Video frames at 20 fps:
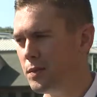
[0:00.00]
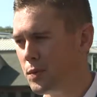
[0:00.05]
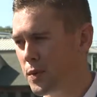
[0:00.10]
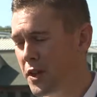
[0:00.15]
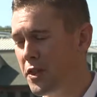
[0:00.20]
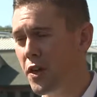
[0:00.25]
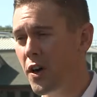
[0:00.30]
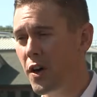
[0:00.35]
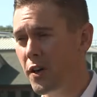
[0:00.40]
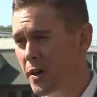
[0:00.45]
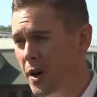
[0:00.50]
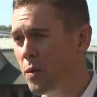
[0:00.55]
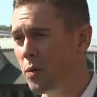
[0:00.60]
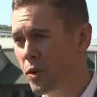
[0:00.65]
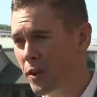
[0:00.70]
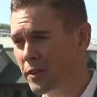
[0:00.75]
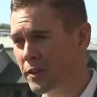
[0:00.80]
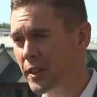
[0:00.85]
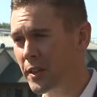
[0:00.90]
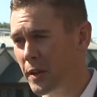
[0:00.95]
With all that
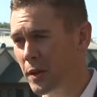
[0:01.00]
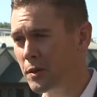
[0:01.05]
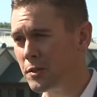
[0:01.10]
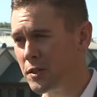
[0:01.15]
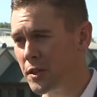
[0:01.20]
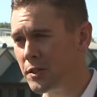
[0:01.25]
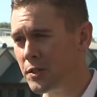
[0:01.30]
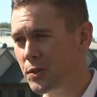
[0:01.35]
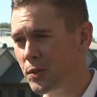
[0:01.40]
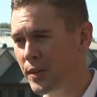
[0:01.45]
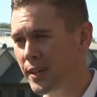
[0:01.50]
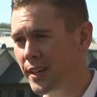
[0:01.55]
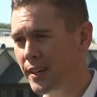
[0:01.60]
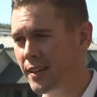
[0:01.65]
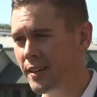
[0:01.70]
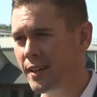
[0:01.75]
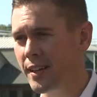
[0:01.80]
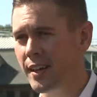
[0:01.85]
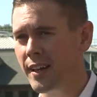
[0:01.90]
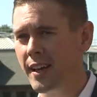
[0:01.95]
work that goes into it,
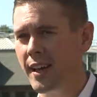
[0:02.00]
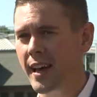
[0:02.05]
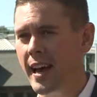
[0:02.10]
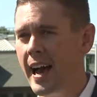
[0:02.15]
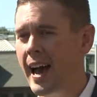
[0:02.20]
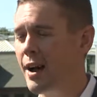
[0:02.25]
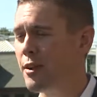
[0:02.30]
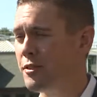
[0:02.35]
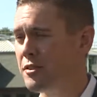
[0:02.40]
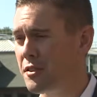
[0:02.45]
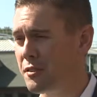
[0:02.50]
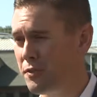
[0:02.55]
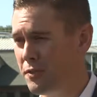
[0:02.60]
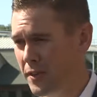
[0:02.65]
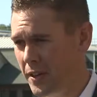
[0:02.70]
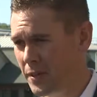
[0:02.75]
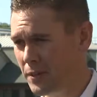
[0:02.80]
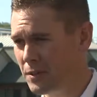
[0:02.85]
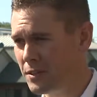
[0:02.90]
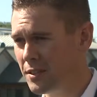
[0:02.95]
how does it
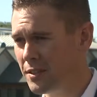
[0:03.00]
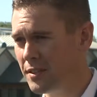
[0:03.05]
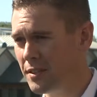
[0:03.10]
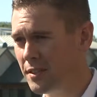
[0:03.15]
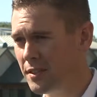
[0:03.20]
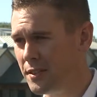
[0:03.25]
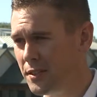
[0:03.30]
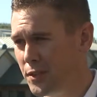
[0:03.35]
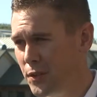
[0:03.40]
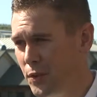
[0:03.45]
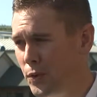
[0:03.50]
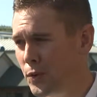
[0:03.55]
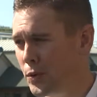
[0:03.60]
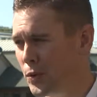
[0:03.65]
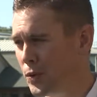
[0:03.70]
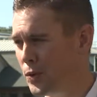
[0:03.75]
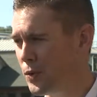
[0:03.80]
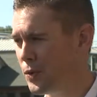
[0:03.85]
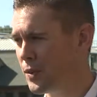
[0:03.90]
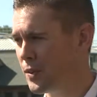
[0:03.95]
feel
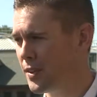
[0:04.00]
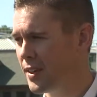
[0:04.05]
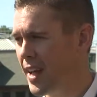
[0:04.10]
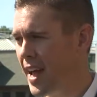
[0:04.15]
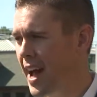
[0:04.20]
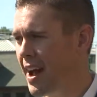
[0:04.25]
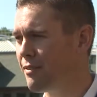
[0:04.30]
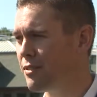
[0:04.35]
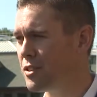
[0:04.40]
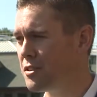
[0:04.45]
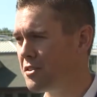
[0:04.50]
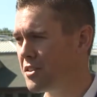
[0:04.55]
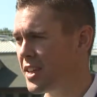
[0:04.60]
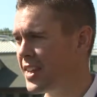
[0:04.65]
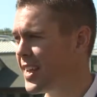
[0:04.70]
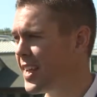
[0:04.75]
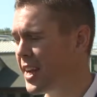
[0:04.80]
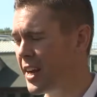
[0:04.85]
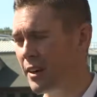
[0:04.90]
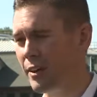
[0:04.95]
to have this
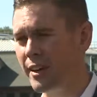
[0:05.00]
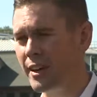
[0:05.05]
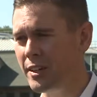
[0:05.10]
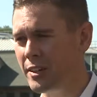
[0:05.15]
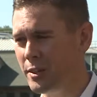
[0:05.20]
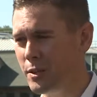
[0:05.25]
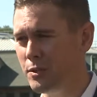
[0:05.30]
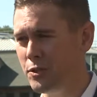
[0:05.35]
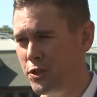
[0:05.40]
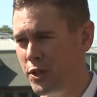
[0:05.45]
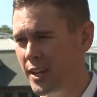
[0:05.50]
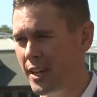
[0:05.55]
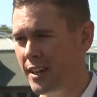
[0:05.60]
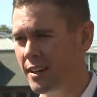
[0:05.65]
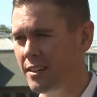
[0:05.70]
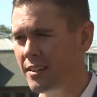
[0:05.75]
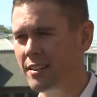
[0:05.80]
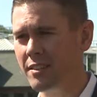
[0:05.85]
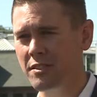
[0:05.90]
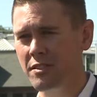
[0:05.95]
thing here in
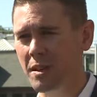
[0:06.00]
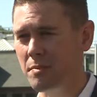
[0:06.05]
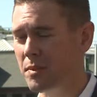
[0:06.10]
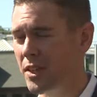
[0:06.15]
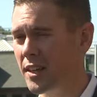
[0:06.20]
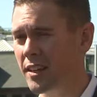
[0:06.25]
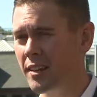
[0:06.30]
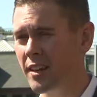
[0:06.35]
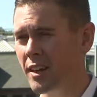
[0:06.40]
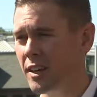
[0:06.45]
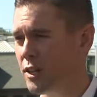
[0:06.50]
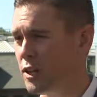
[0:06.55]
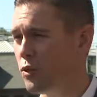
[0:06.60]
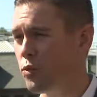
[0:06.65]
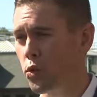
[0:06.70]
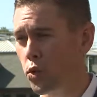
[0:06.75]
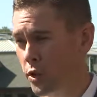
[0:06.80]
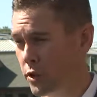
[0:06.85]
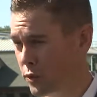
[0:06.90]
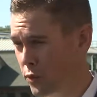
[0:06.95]
Eugene, something
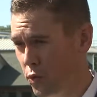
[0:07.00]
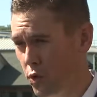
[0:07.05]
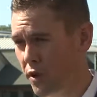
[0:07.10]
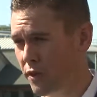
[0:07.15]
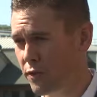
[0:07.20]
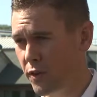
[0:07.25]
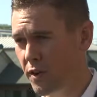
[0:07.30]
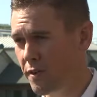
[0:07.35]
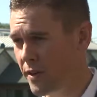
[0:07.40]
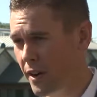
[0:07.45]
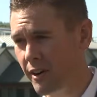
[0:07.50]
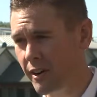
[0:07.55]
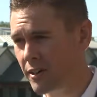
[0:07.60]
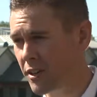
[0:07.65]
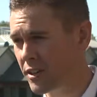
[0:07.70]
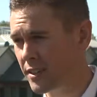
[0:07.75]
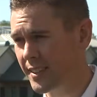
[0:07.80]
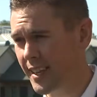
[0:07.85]
you've worked for for a very long